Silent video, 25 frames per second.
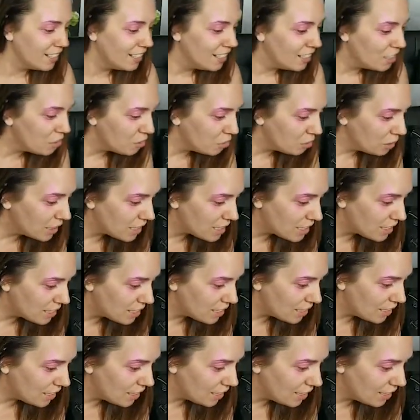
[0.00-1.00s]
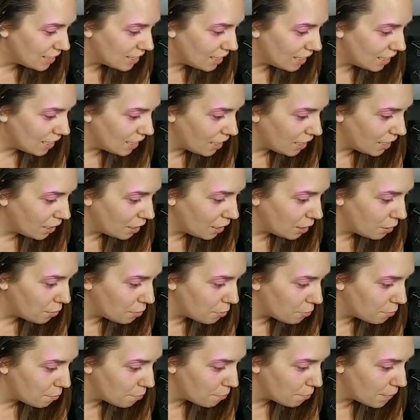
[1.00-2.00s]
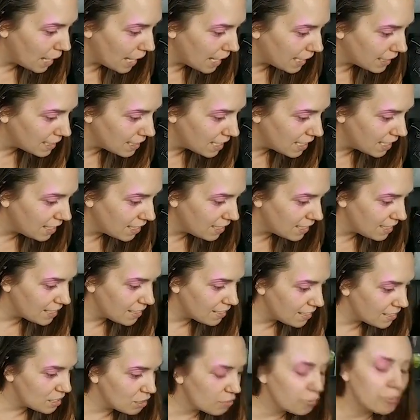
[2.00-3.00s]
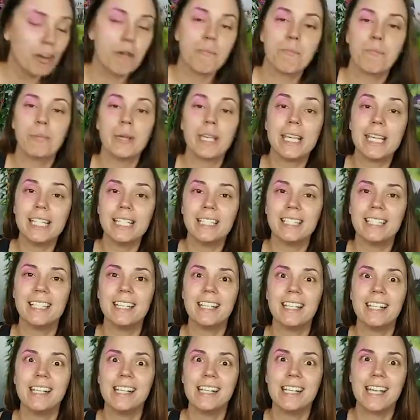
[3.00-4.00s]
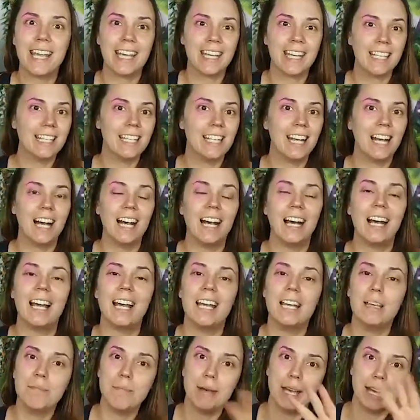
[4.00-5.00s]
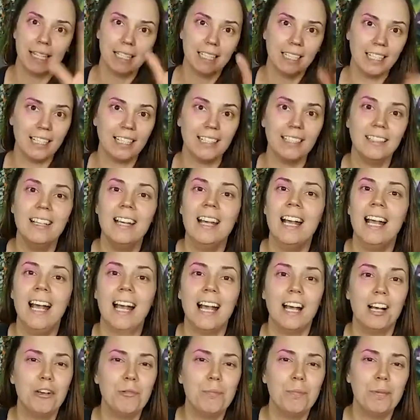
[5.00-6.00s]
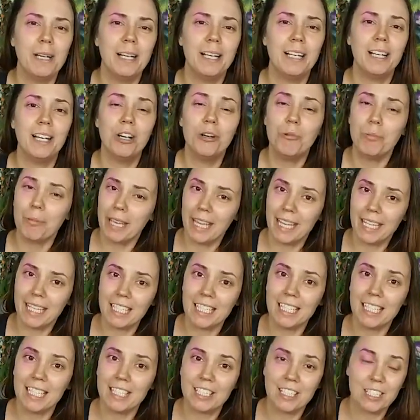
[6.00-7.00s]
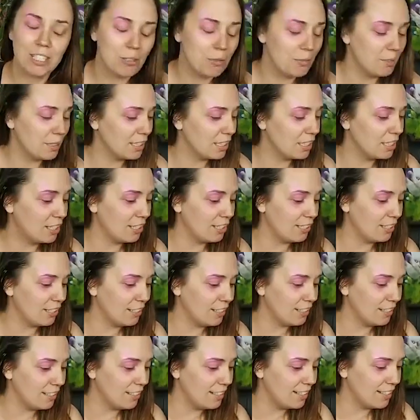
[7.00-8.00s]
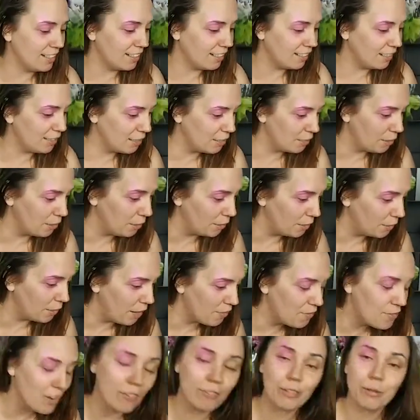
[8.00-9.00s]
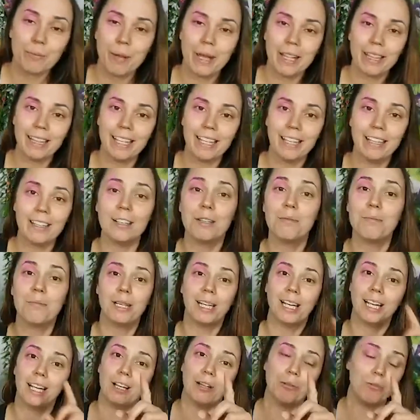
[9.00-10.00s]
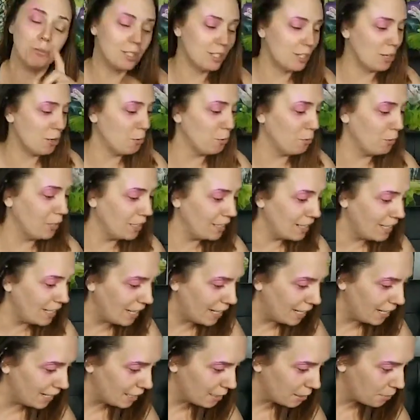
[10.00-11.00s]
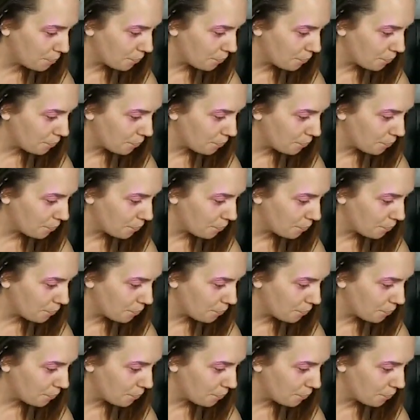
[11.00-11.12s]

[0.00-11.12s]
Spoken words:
Let's see. Magna is from BC, Canada. Hey, Magna. Hope Canada's doing good. I've never been there, but I hope to go one day.